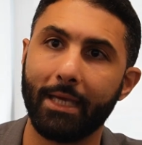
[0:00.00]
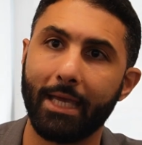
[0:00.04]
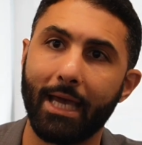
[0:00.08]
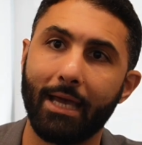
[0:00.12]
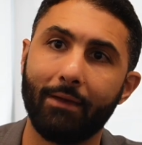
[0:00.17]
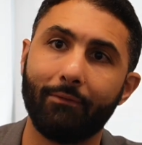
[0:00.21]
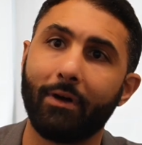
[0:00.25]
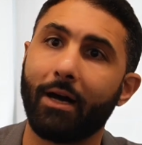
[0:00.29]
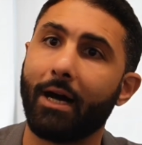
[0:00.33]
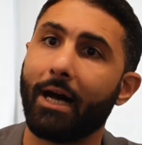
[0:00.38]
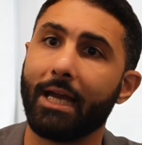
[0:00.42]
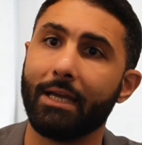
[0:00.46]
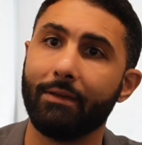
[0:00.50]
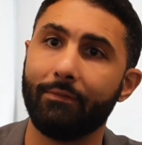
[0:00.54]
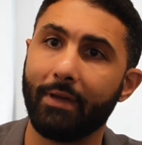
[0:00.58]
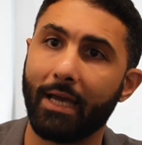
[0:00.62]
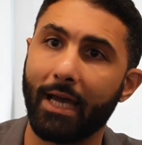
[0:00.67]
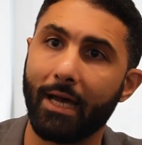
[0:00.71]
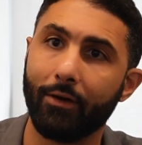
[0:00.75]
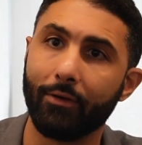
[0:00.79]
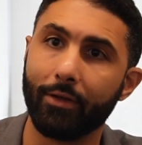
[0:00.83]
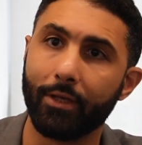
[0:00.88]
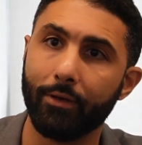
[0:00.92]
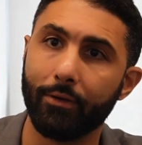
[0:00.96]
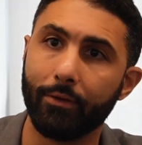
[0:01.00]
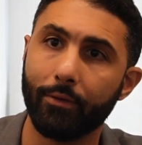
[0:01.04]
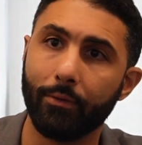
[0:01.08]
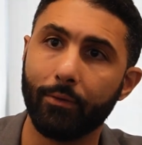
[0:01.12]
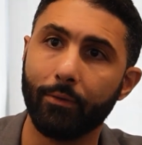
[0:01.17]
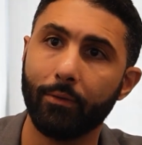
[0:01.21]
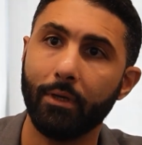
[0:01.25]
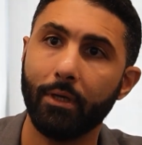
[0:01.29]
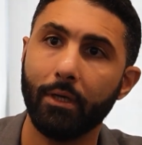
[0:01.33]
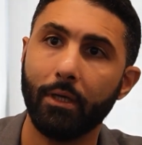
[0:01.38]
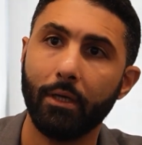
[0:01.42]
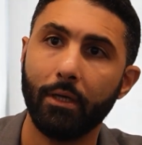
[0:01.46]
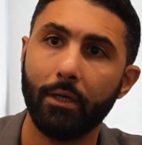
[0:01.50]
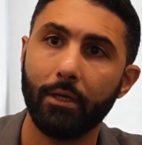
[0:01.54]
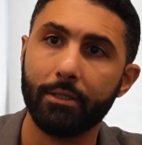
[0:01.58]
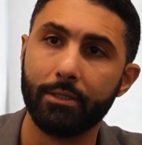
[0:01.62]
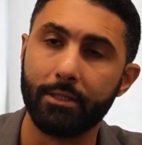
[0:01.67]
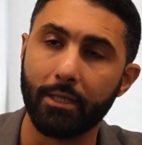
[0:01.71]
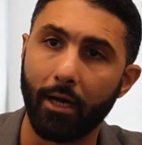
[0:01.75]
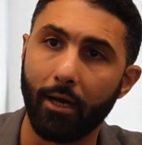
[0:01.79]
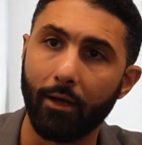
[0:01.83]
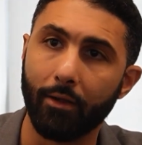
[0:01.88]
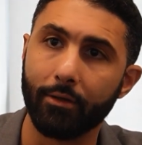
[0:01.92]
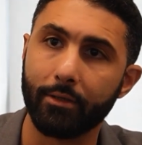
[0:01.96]
have high-value
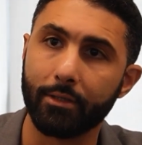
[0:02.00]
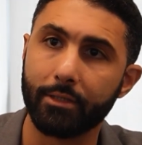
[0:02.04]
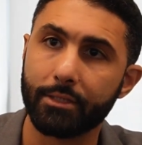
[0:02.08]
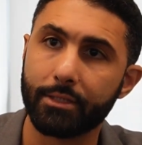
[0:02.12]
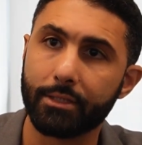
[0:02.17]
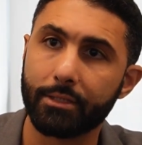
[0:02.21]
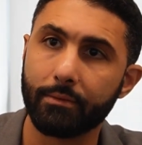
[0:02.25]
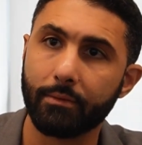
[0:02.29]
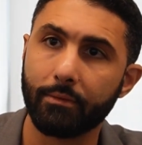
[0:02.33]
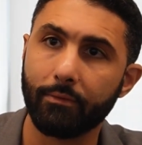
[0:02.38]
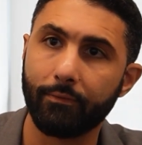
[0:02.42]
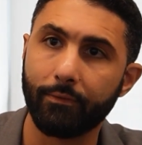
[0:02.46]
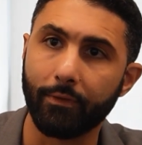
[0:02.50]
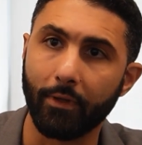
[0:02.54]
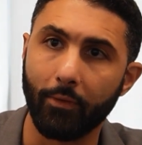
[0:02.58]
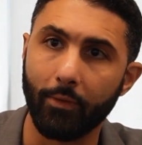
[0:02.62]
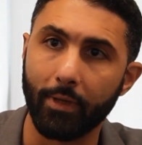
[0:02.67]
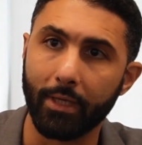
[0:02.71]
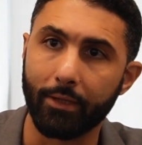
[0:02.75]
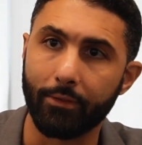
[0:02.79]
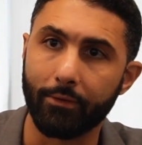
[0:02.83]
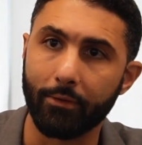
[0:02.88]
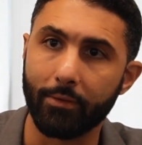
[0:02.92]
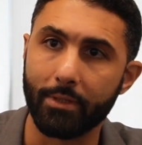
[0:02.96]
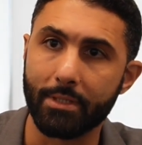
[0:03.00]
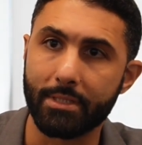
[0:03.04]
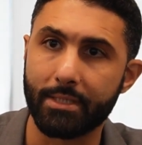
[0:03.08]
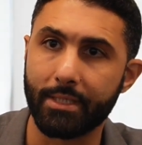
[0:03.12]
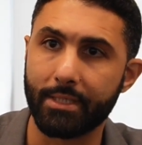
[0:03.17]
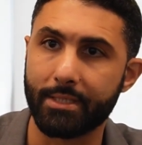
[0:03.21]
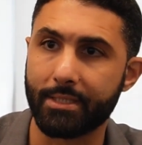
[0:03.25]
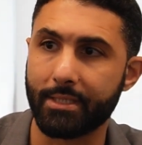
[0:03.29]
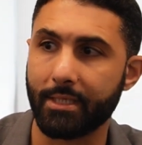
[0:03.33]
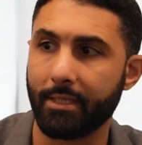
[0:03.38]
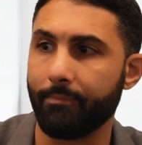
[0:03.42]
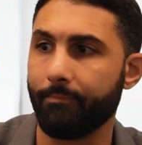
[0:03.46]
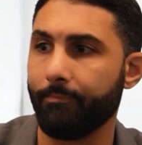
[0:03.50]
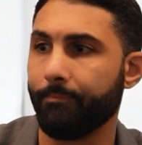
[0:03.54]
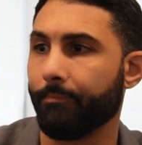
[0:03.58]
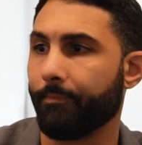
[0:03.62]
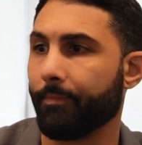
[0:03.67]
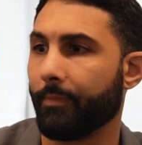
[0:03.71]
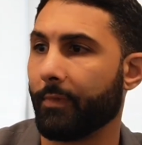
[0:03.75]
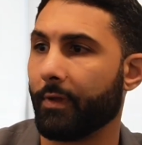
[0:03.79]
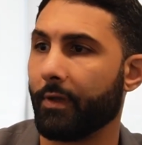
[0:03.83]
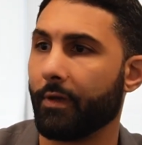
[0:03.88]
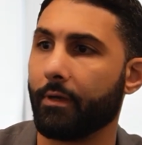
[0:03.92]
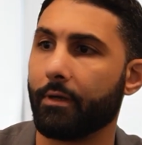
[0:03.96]
dollars flowing through a system,
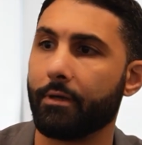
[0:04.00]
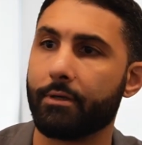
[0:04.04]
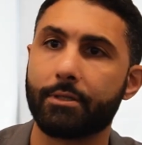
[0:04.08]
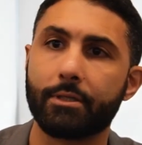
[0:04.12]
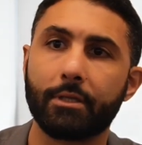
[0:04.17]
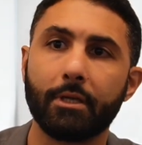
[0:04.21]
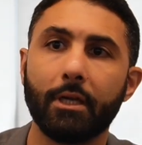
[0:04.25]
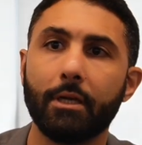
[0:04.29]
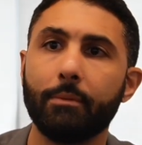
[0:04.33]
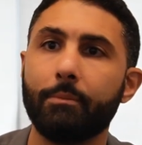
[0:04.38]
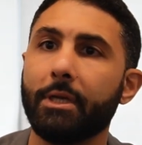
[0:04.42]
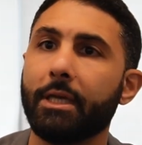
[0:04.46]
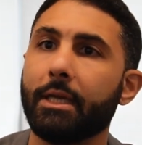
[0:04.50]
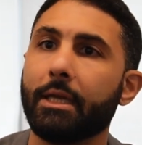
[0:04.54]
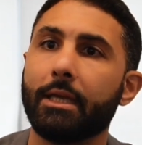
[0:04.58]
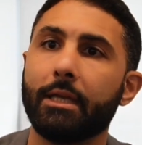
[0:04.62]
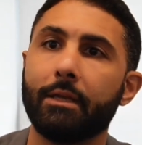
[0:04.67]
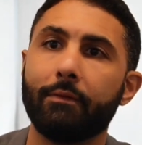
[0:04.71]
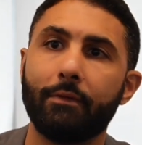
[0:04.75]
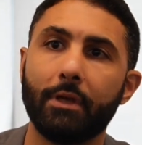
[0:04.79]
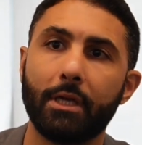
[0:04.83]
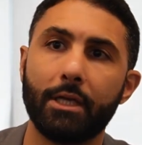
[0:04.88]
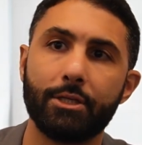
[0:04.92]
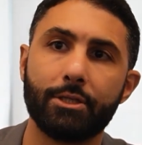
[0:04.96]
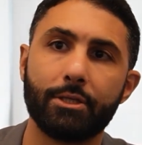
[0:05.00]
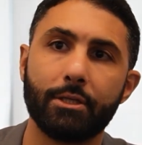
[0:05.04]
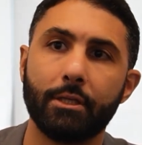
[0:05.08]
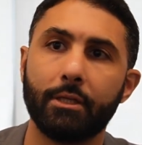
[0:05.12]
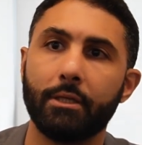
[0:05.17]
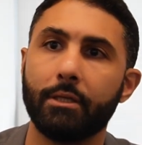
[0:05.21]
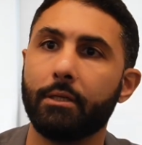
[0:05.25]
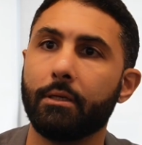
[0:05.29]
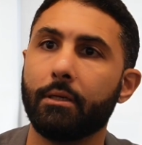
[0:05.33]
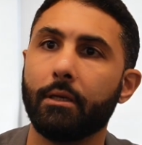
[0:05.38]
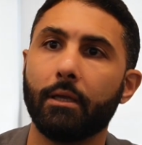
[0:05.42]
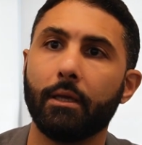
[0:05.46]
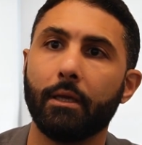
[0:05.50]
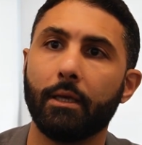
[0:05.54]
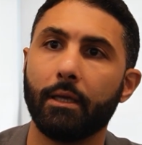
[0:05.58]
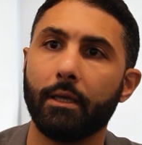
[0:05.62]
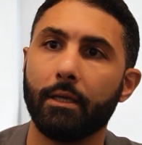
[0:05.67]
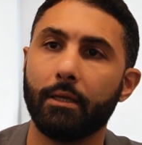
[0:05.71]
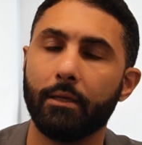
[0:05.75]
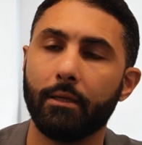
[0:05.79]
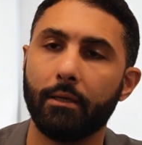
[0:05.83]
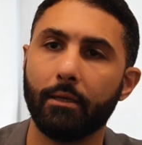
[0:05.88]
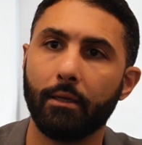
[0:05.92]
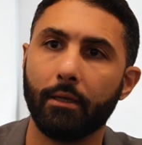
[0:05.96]
there's going to be innovation
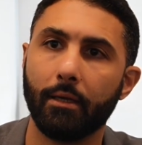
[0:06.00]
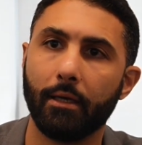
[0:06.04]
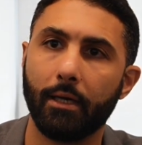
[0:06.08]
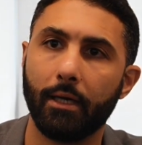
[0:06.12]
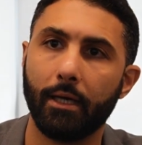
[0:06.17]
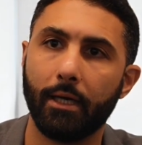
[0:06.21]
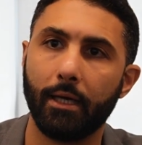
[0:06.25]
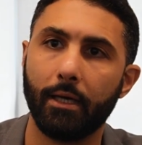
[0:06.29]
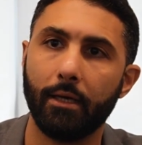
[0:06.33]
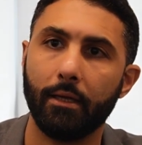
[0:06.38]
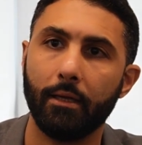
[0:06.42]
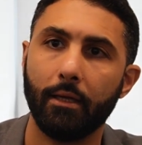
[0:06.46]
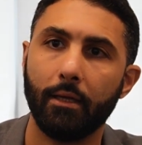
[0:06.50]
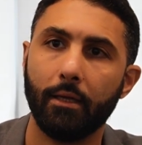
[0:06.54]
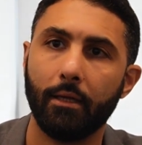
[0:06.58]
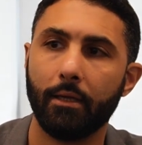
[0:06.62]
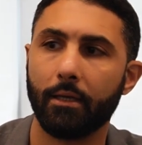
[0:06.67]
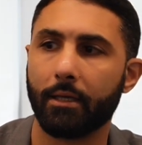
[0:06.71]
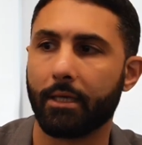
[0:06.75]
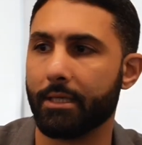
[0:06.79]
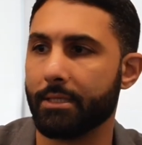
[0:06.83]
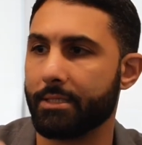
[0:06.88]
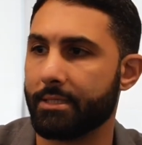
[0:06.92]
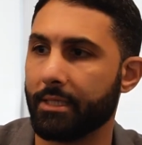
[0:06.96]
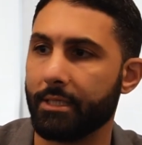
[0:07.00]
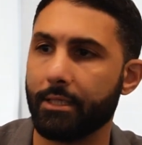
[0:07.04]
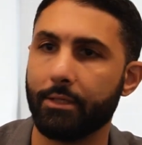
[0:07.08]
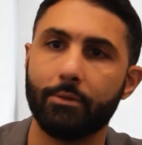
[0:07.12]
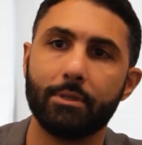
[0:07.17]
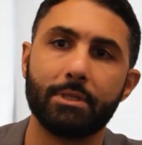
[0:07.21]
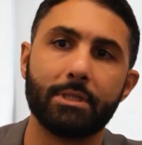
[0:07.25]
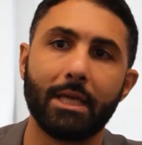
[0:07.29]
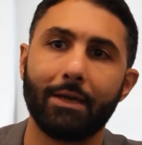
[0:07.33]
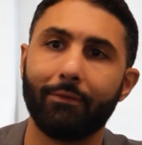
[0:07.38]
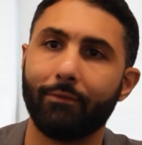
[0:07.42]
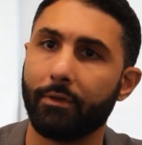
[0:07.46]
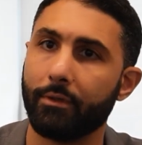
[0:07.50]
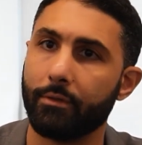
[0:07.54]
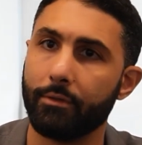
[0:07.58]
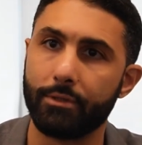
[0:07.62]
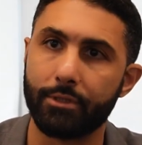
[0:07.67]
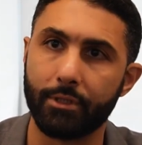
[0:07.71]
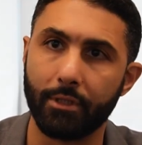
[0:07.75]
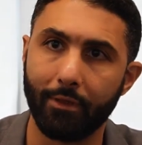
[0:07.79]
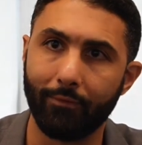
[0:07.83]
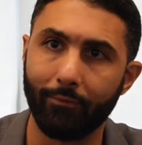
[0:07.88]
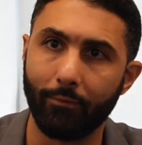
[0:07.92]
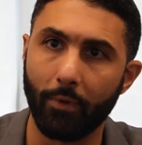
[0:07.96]
and continuous
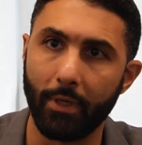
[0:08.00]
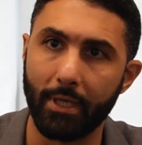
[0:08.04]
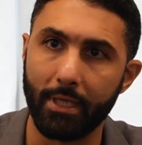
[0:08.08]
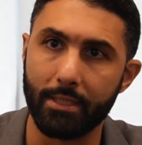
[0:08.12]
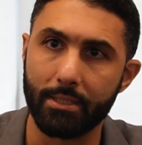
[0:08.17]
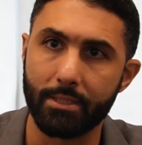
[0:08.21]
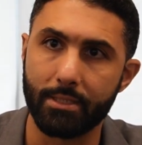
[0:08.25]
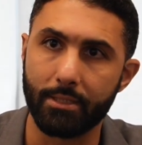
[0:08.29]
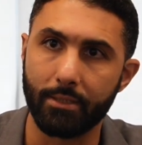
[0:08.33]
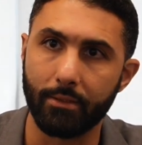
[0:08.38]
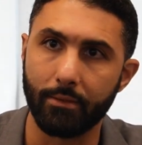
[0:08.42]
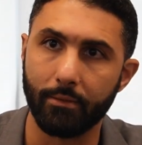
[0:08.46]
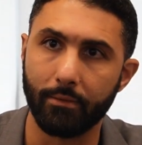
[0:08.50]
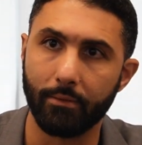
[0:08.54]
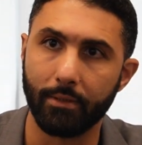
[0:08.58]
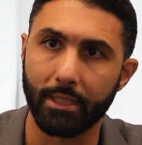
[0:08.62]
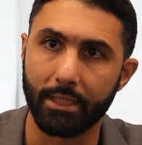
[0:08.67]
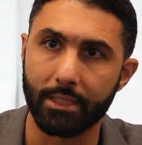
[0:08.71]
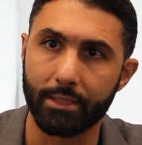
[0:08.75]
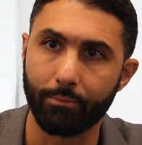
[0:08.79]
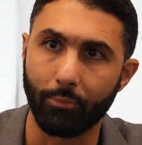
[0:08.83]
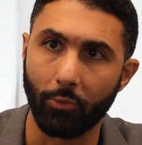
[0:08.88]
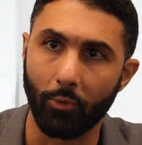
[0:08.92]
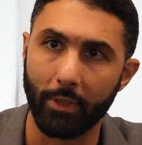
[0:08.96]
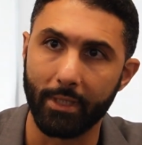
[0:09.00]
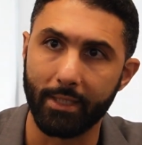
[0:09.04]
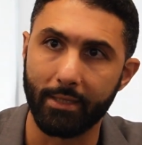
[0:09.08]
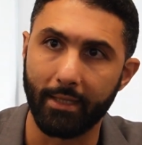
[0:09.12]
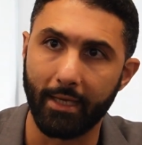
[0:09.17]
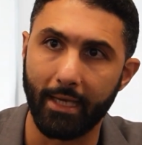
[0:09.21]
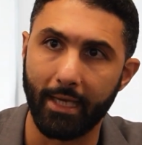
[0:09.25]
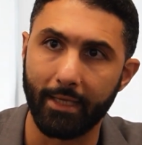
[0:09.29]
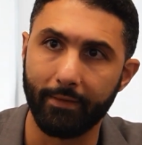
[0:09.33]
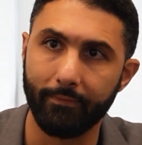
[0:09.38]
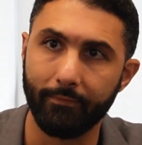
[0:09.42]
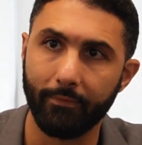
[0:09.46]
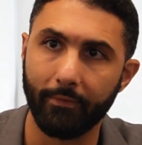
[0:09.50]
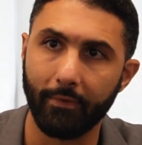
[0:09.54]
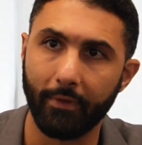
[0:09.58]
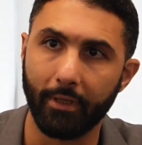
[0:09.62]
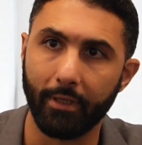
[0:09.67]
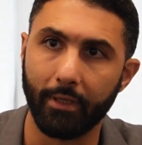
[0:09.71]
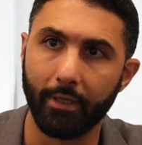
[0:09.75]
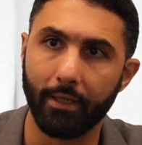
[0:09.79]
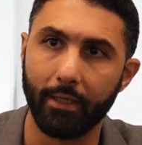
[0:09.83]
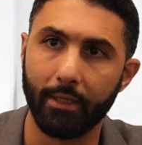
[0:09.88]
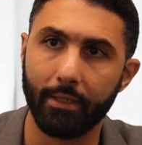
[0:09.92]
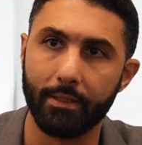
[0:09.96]
evolution of ways to exploit that.
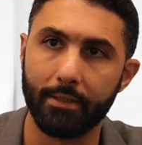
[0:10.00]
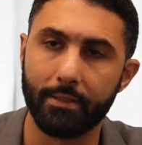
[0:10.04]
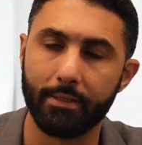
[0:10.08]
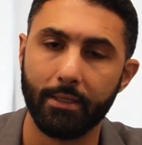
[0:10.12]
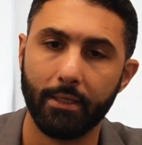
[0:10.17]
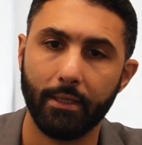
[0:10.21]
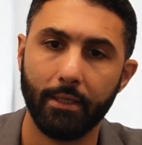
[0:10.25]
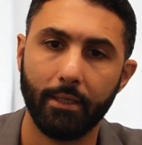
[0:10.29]
And